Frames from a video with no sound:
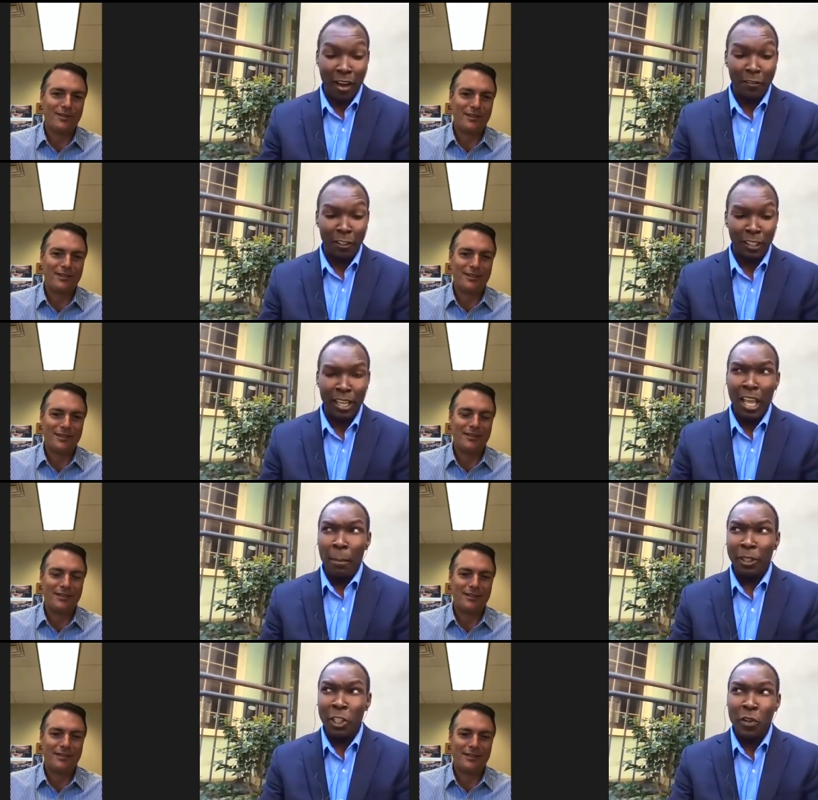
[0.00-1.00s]
Speaker 1: you, obviously,
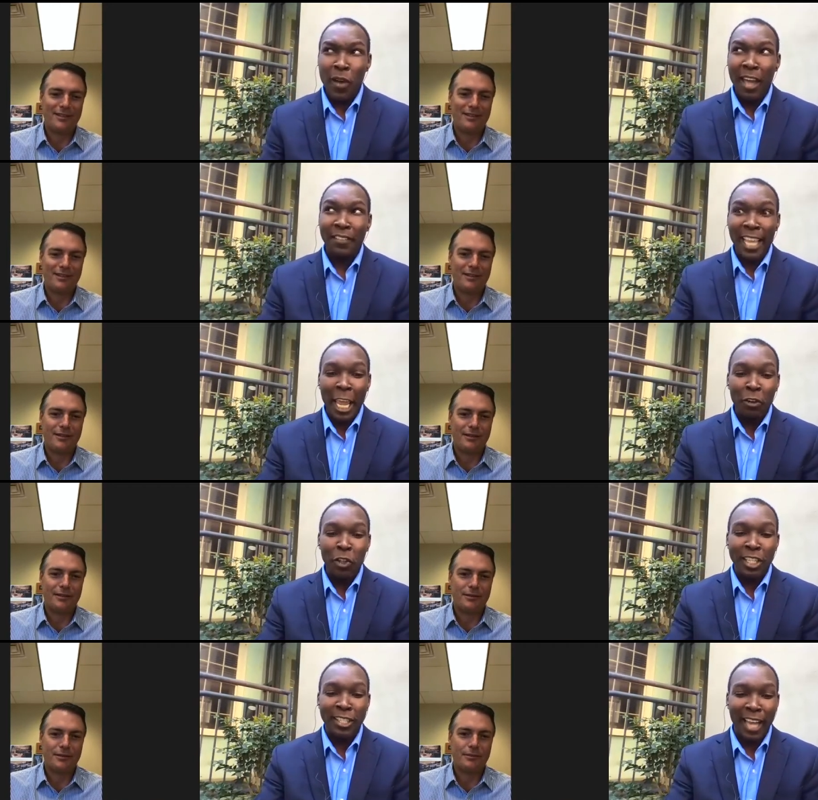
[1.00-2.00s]
but do you have the
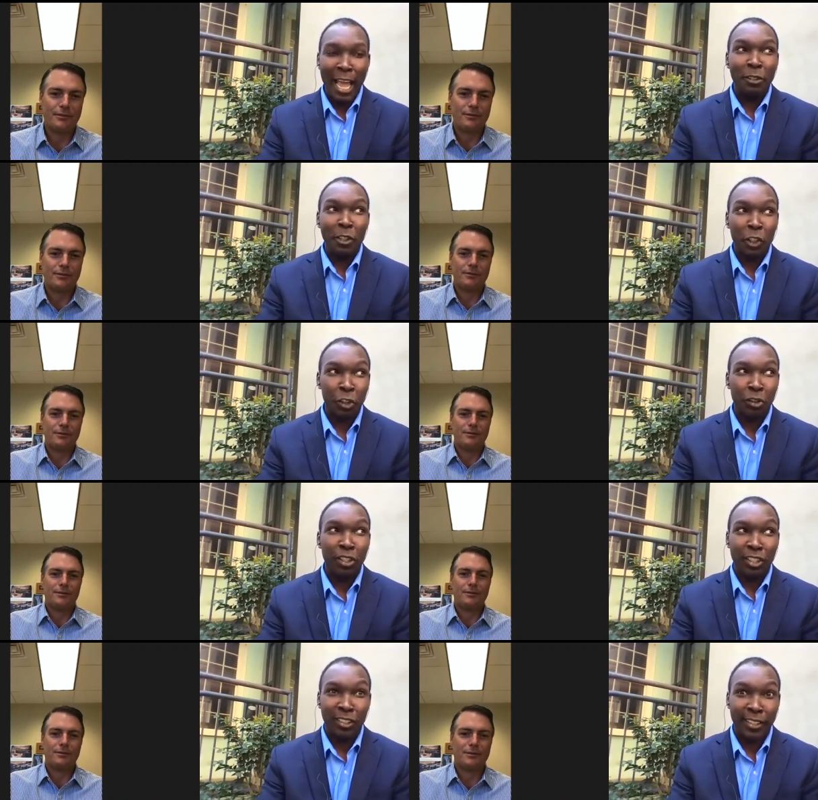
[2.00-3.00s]
energy and time to ensure
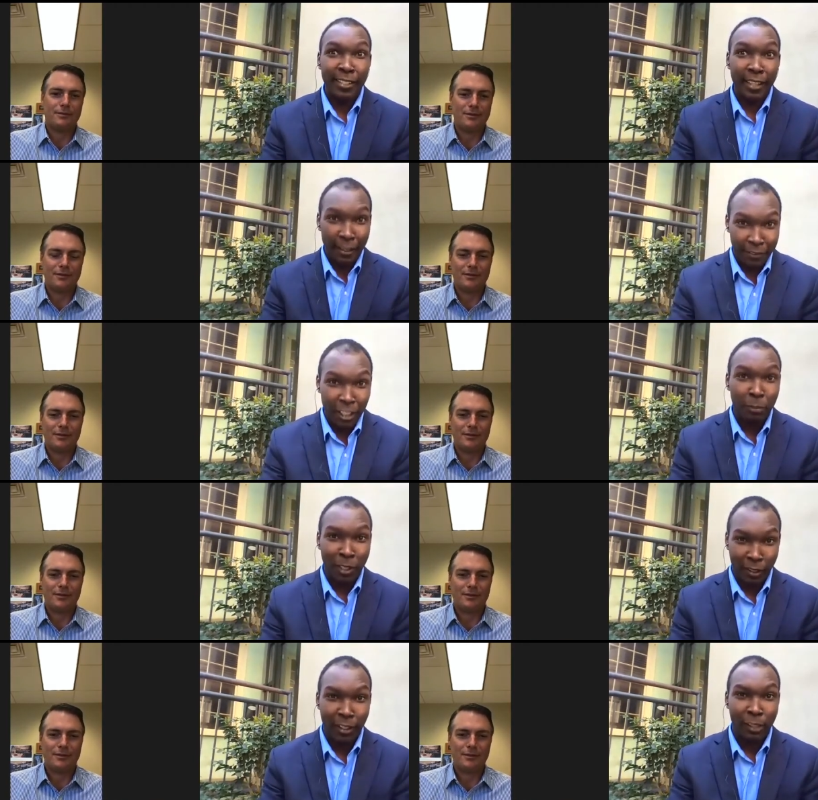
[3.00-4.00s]
the success of this
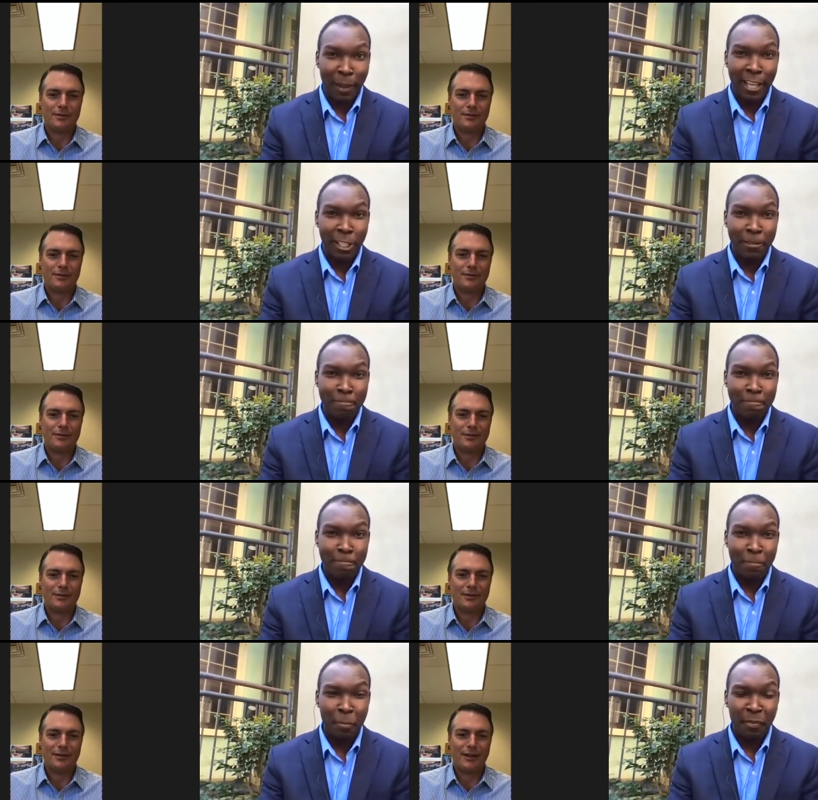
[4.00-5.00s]
particular expansion?
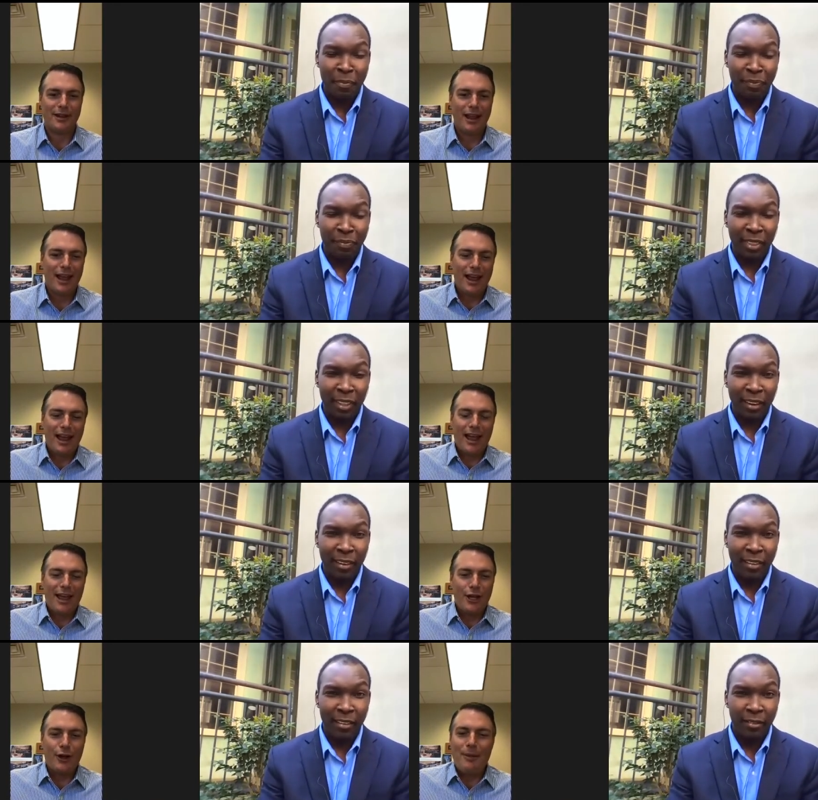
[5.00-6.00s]

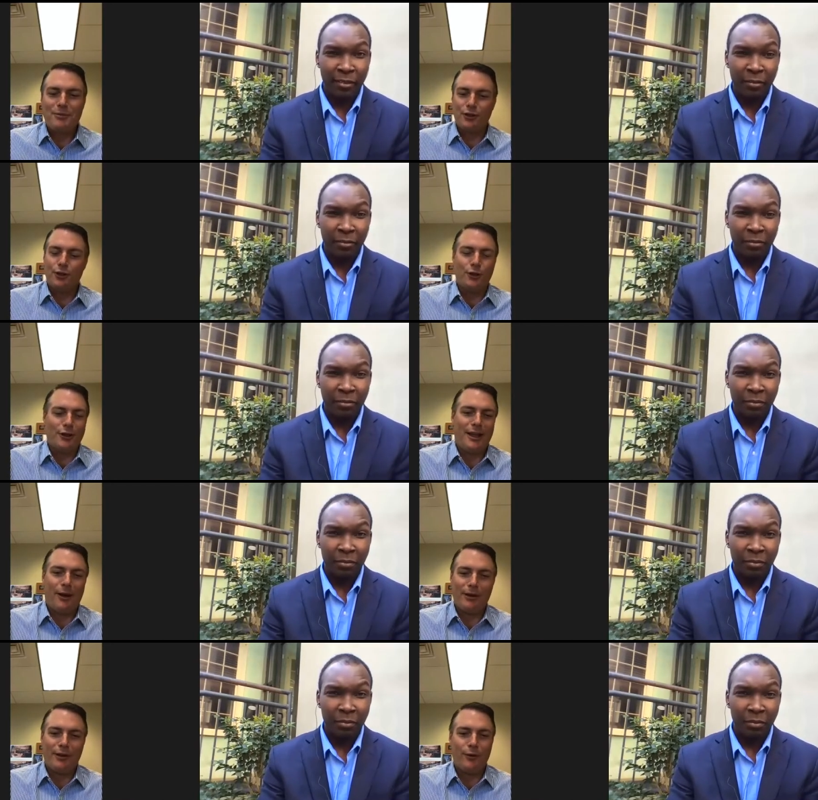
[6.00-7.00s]
Speaker 2: You know, absolutely. Yeah,
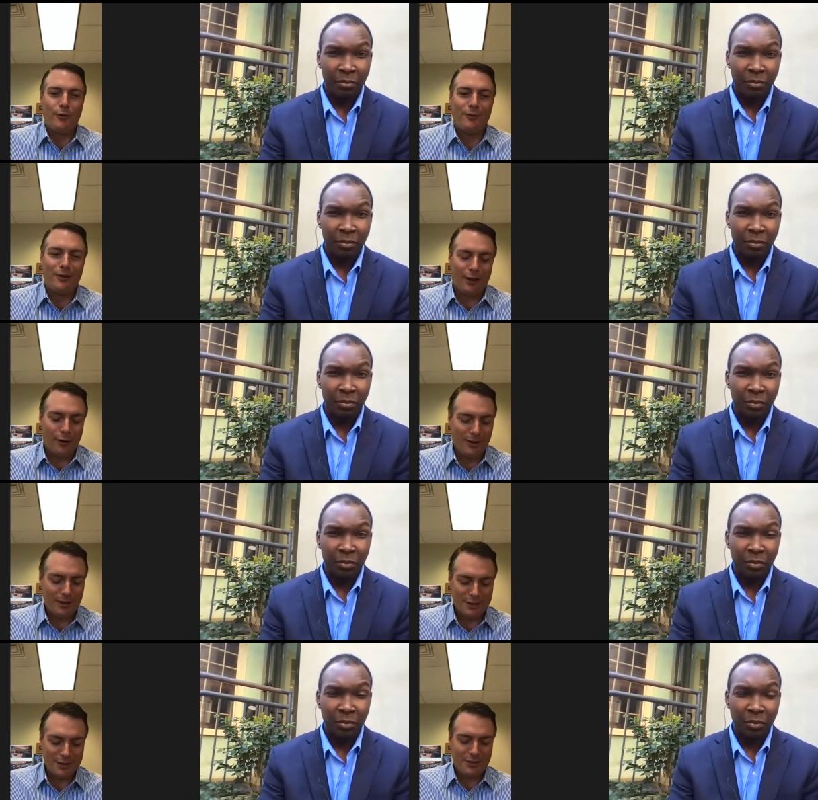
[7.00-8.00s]
we do. You know,
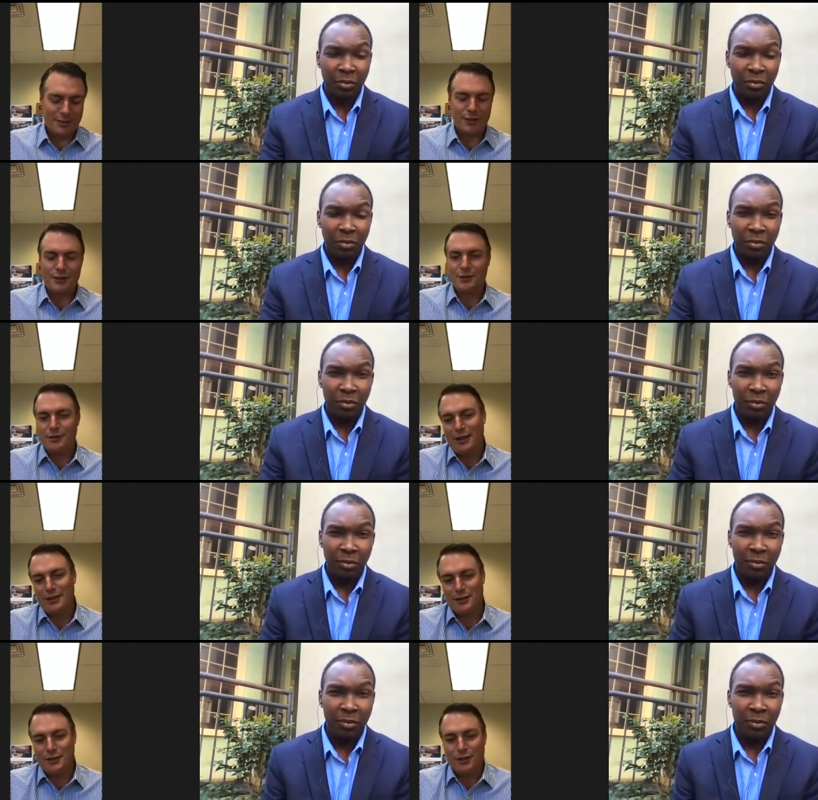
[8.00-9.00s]
this is because this
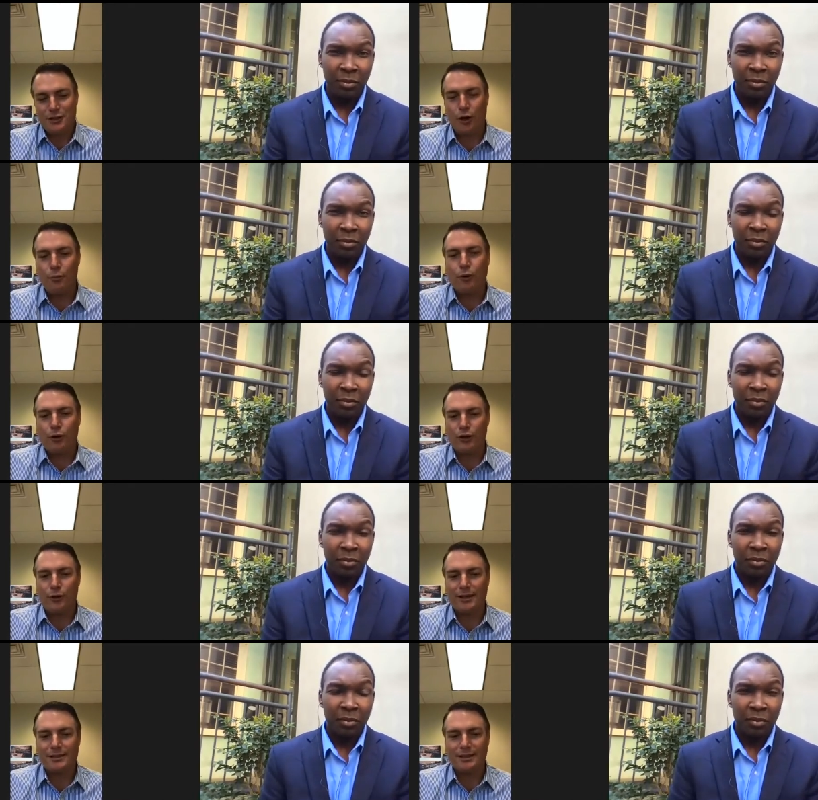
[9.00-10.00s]
is just so important to
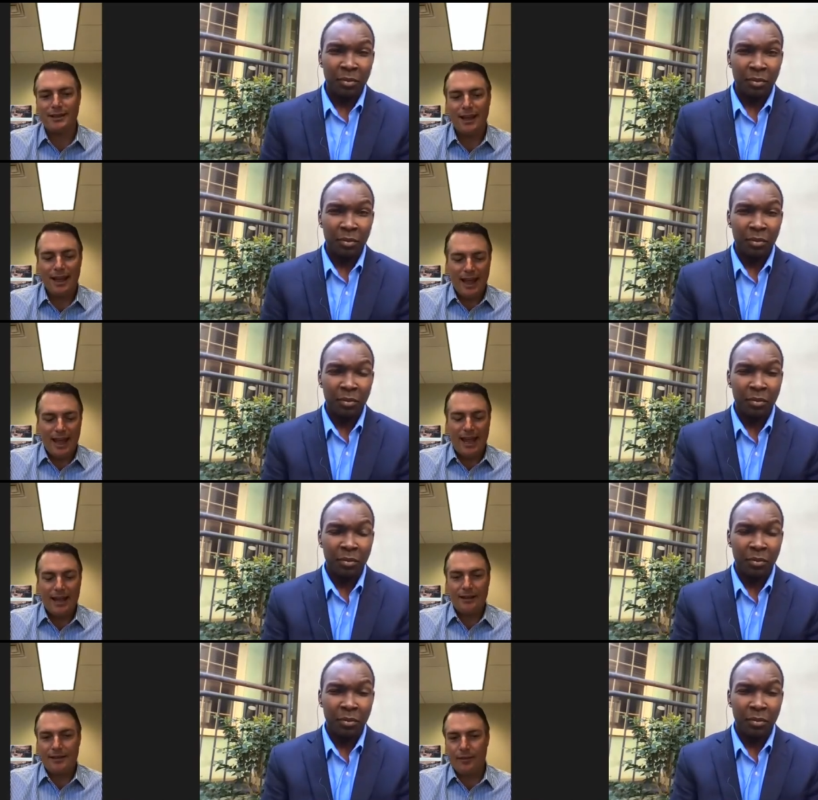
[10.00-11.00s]
us and
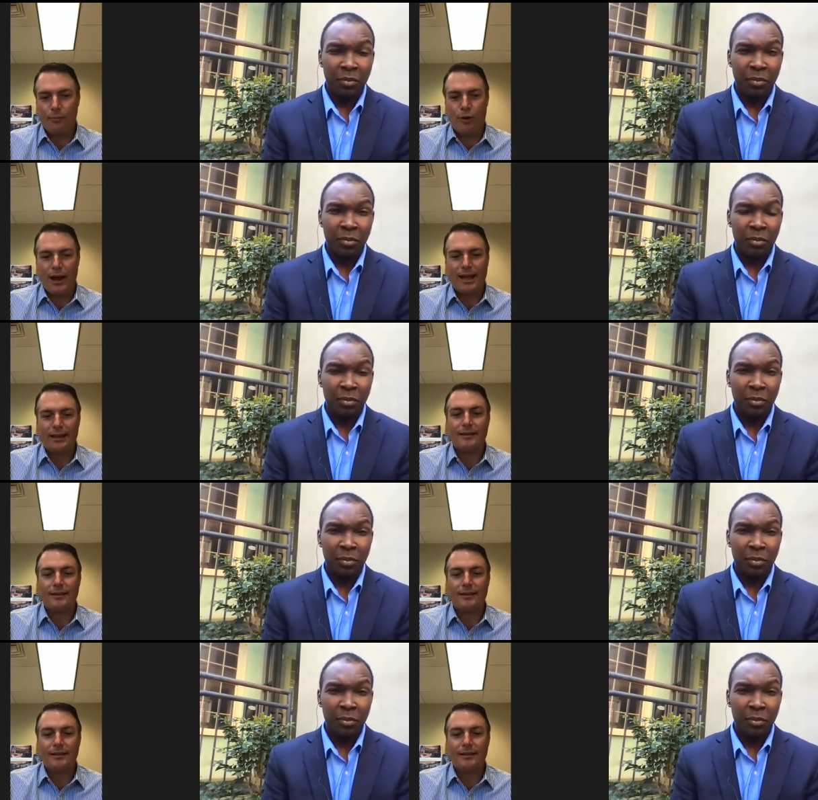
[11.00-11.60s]
and to the brand,